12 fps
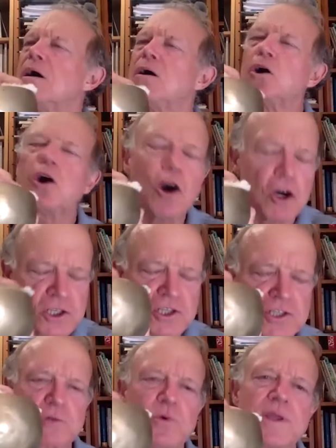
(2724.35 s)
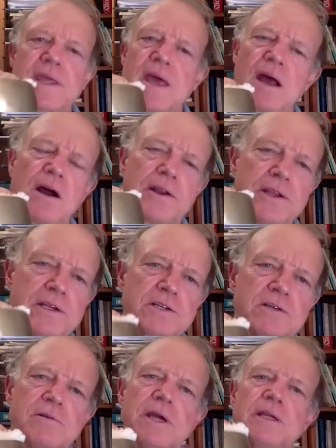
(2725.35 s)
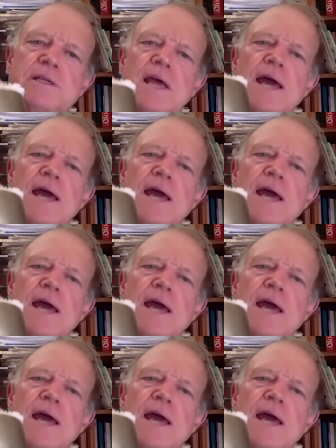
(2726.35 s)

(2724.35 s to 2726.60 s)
hurts that we cannot integrate,